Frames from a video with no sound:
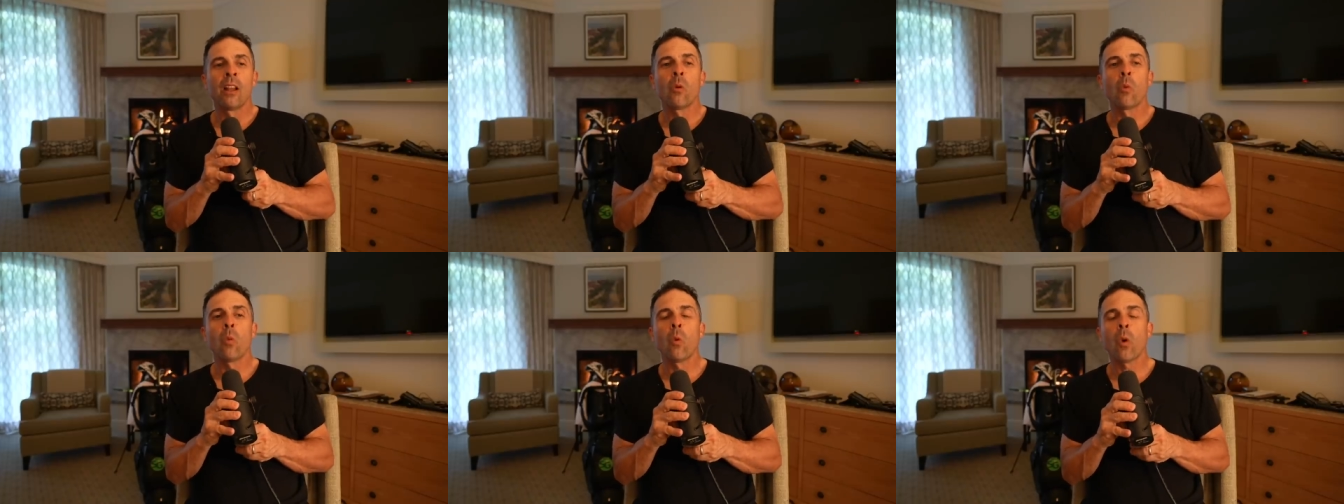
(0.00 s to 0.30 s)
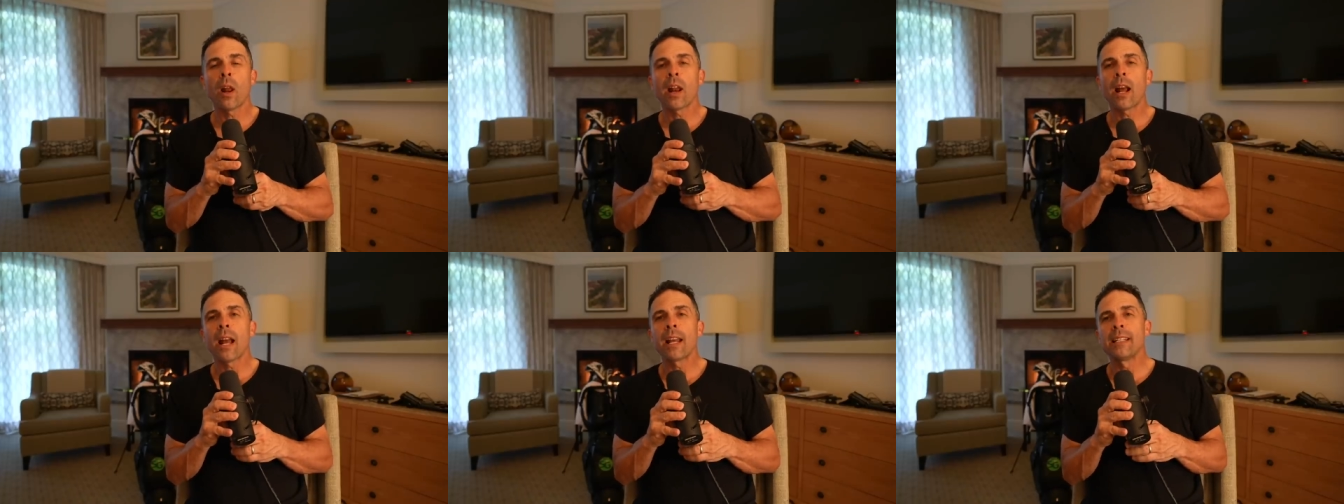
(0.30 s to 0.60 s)

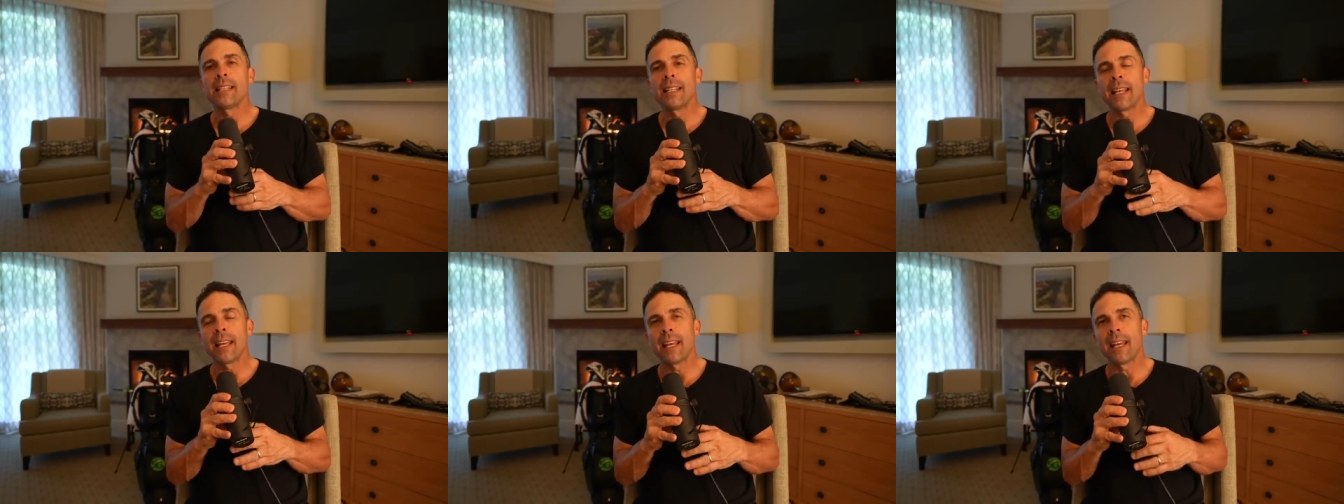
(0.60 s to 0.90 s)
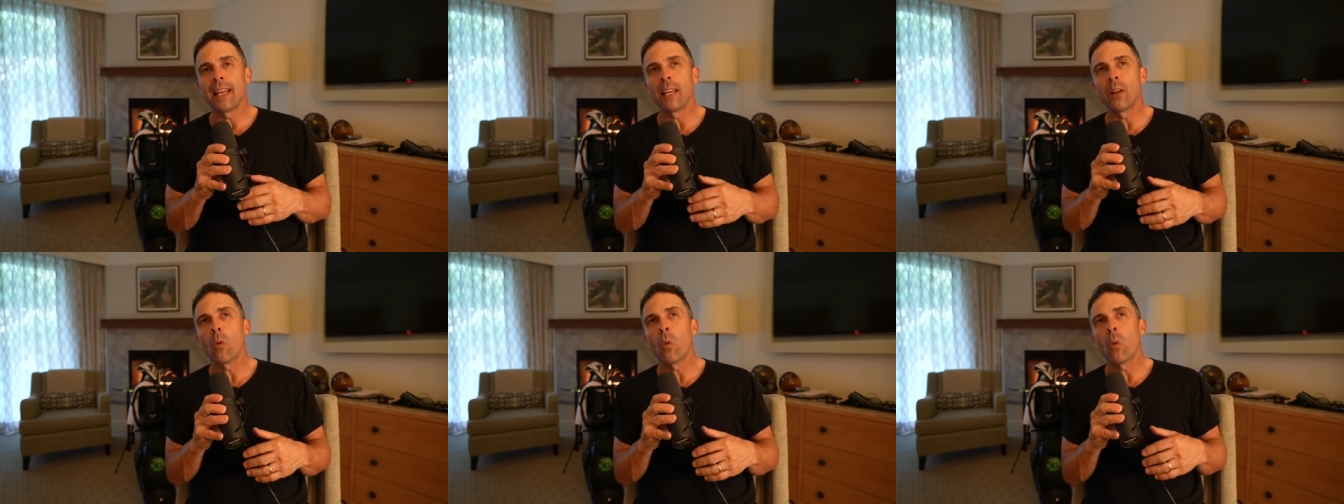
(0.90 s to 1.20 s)
what I
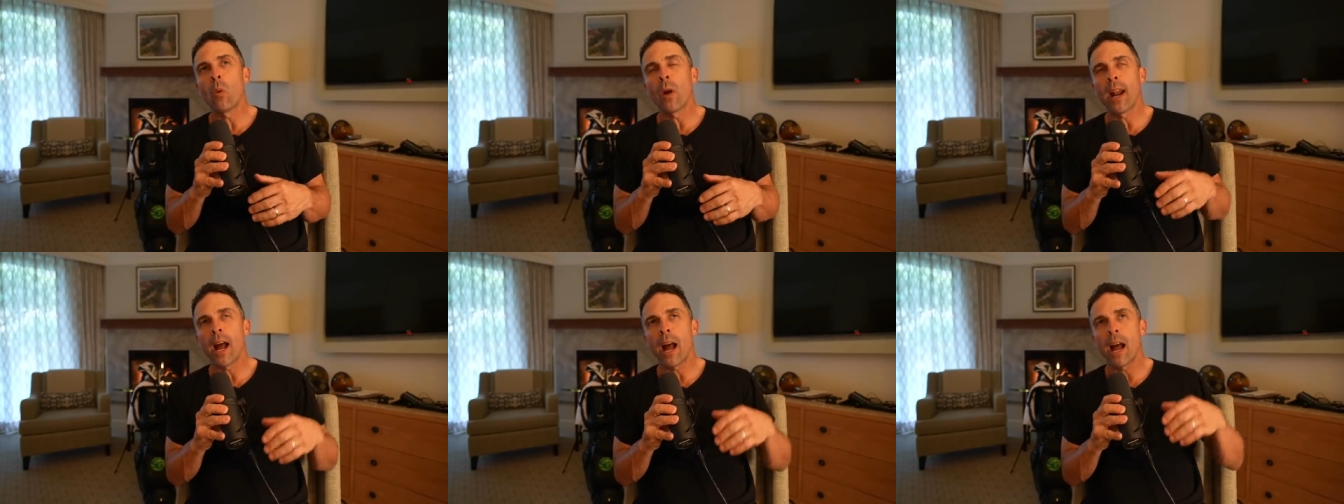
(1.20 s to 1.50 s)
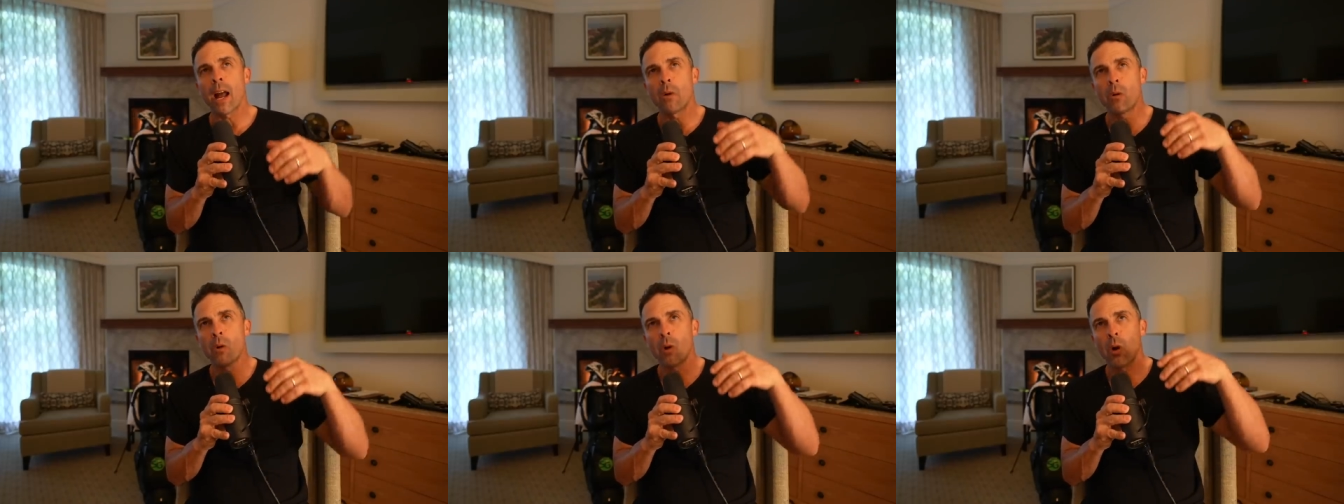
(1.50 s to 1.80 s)
did when
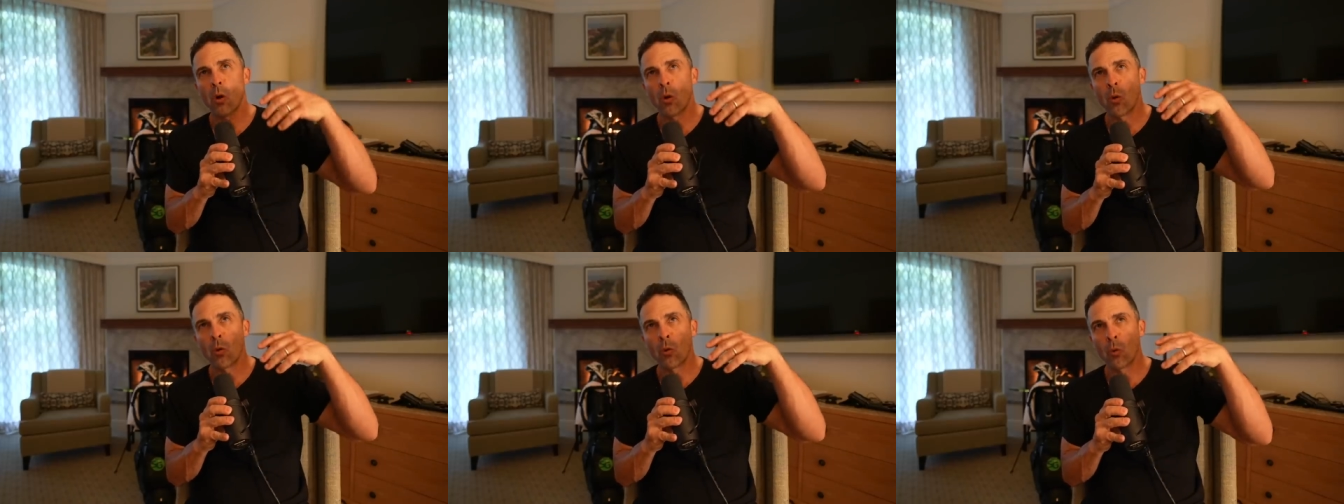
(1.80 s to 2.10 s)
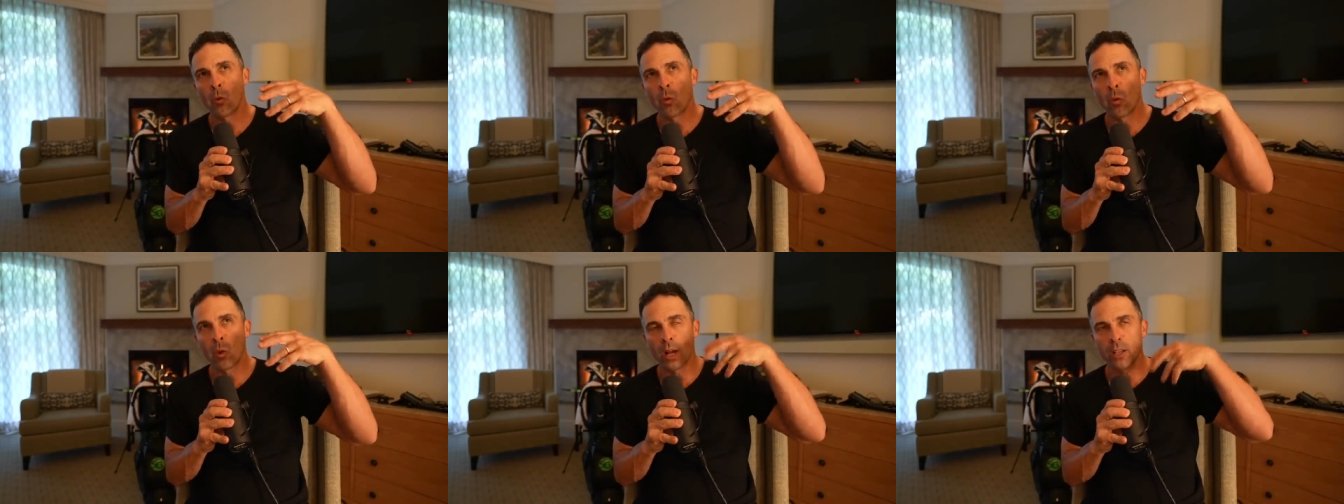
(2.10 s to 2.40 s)
I
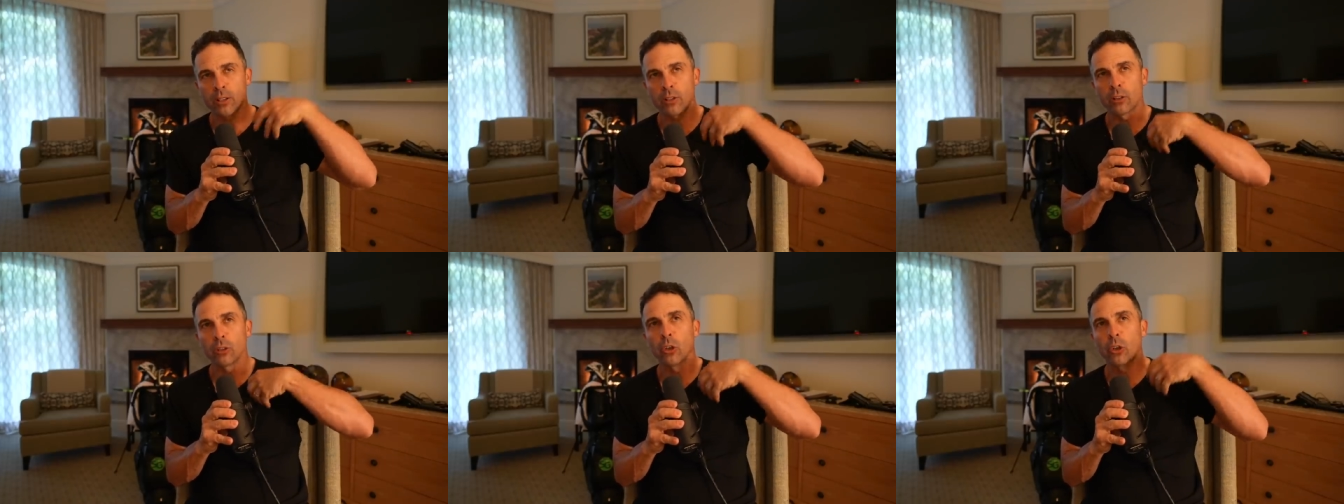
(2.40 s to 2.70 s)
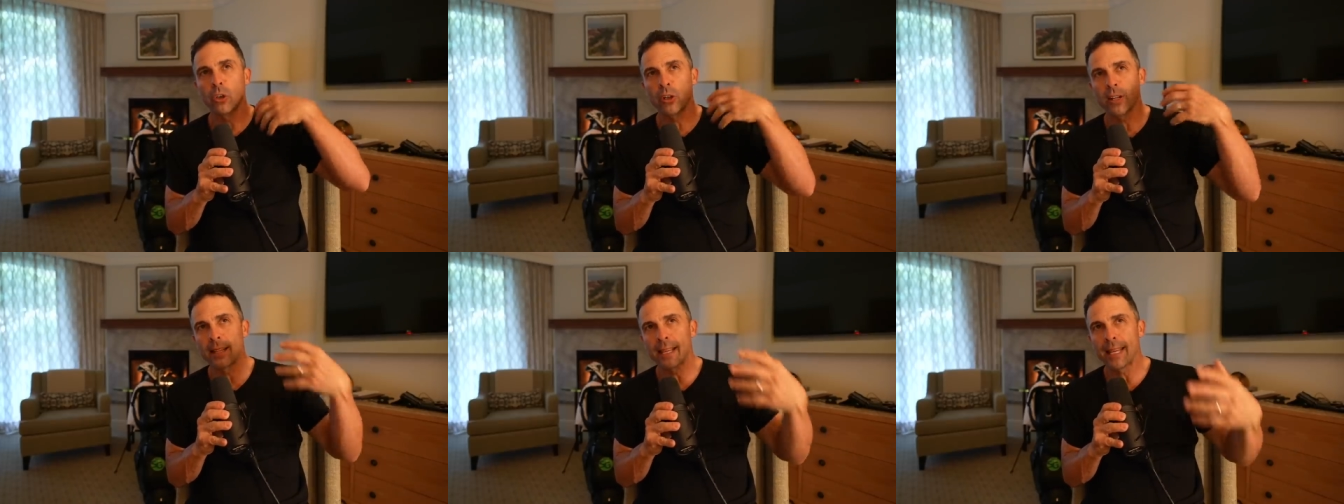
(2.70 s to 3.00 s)
was
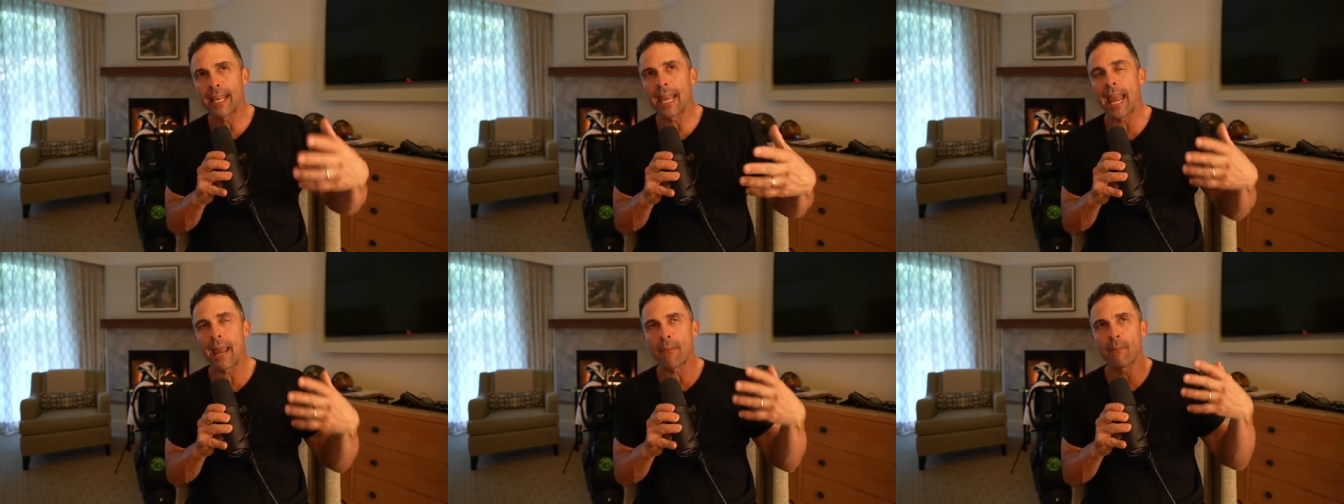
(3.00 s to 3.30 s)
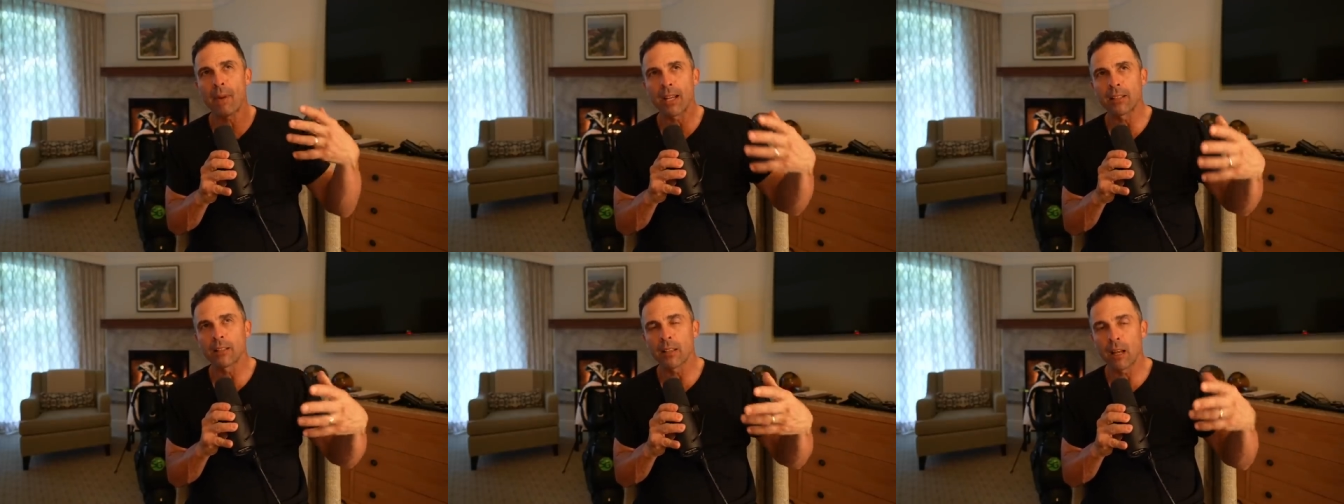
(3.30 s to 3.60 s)
learning the game
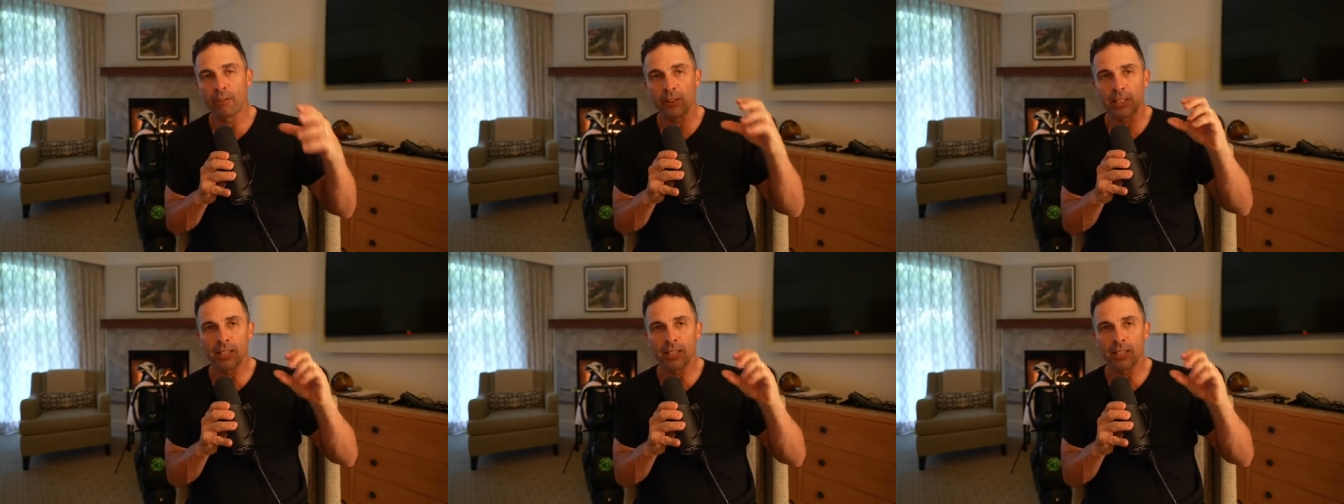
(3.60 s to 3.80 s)
myself,